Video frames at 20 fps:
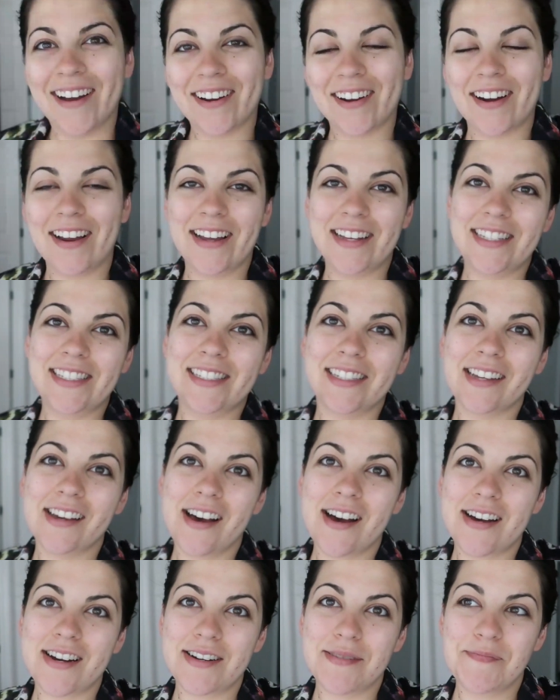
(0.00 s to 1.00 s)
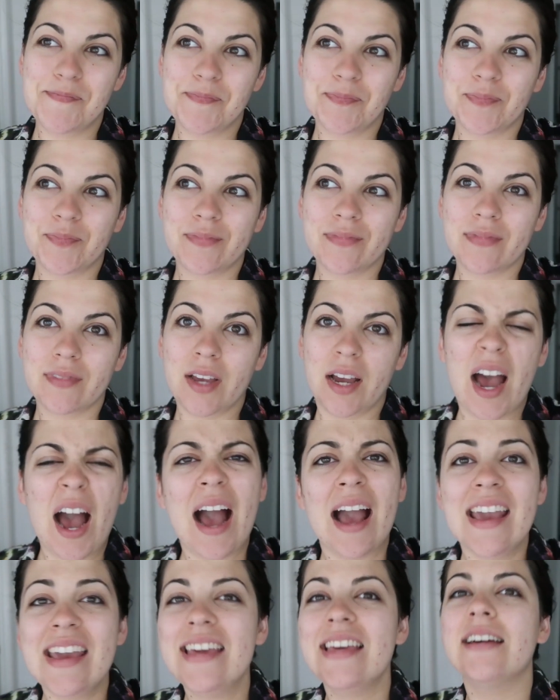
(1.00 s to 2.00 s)
All right, um,
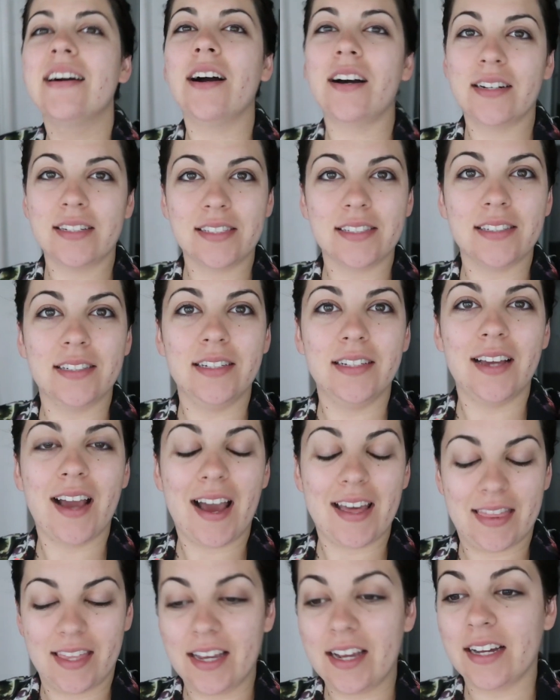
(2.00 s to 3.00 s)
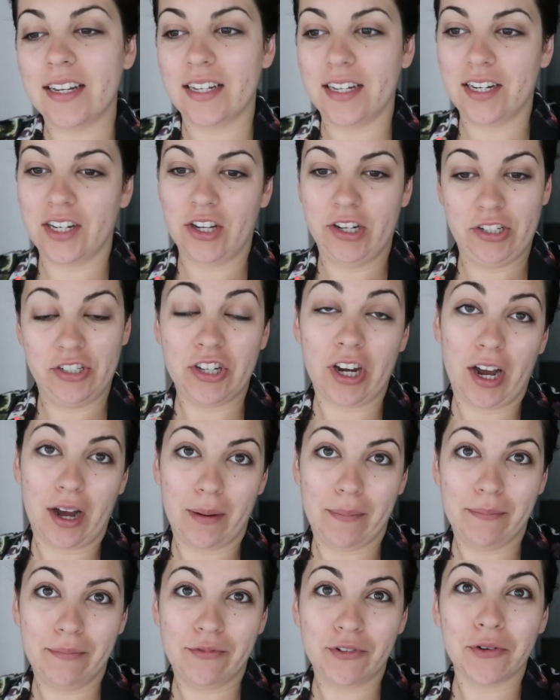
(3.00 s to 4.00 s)
I honestly, I think I did a good
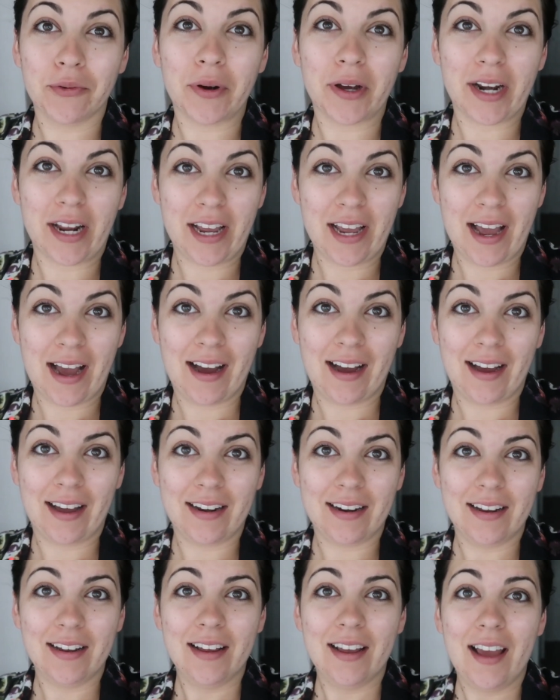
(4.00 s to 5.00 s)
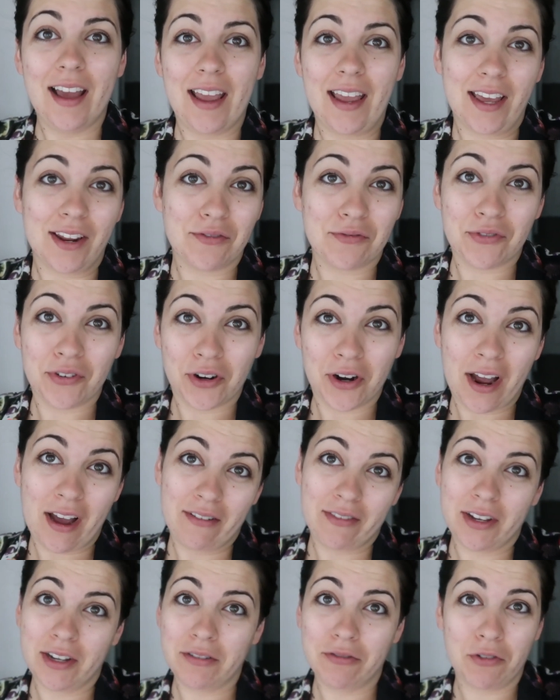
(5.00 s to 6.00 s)
job for what I had and for
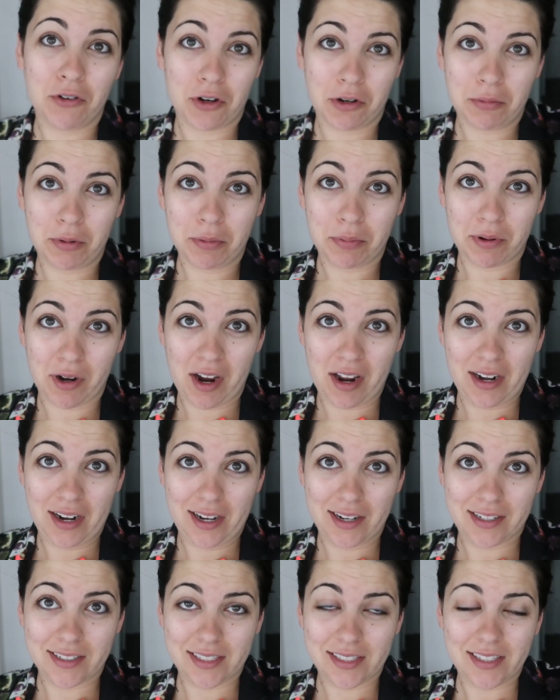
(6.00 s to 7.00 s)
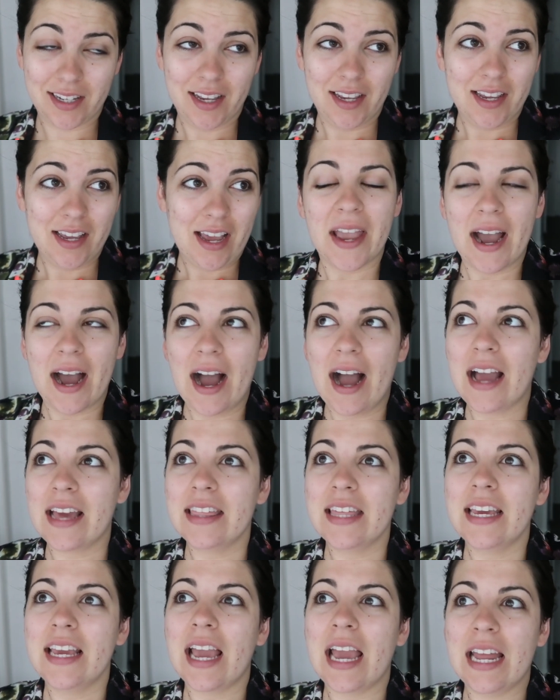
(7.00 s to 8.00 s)
having affordable products.
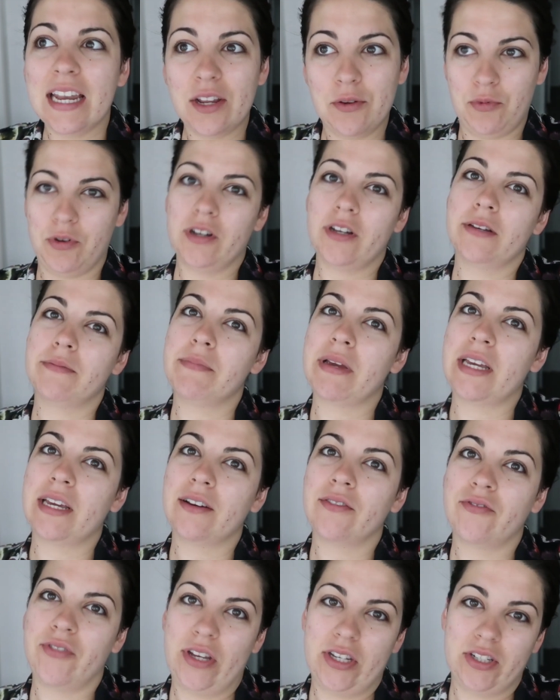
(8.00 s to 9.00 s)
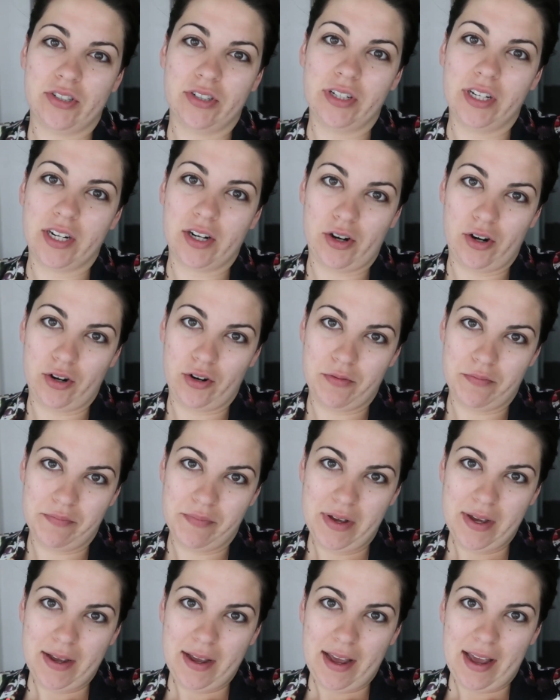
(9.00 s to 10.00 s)
I think anyone can make a facial at
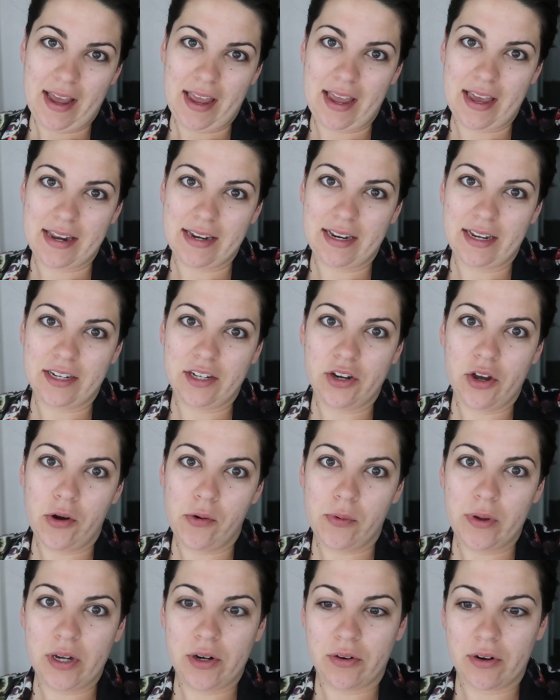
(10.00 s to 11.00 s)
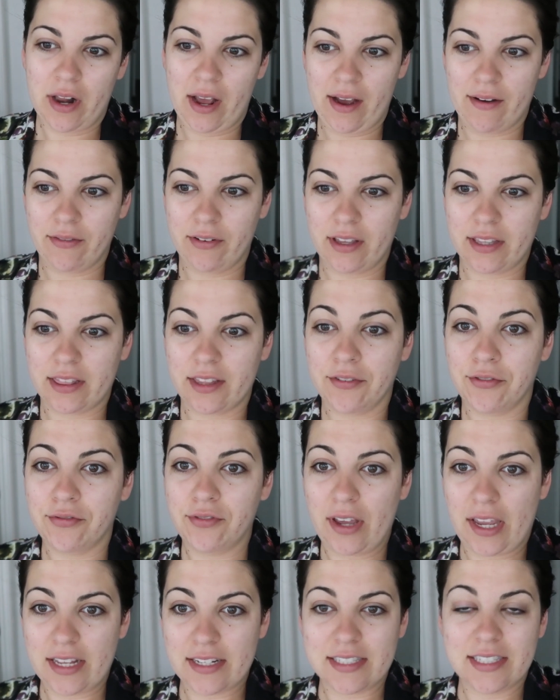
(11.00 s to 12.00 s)
home, and I know we don't have like the
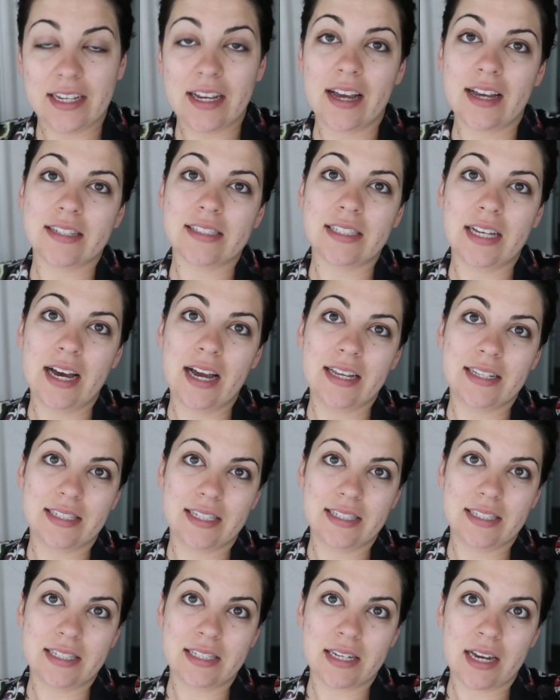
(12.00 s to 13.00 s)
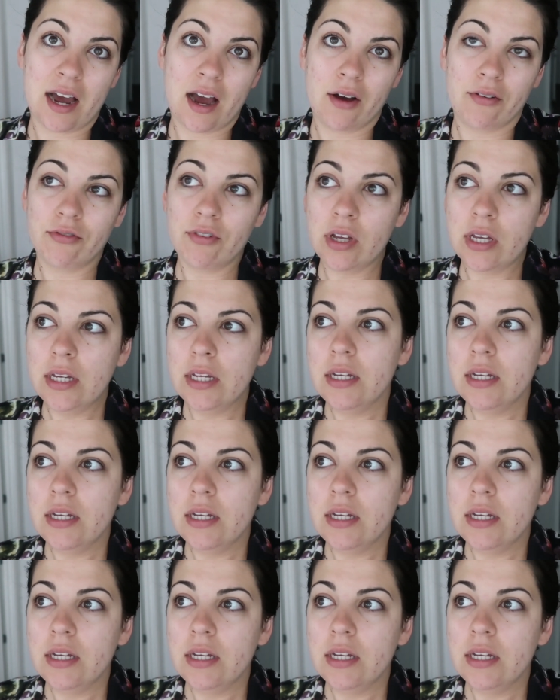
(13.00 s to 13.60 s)
fancy ass lights and stuff,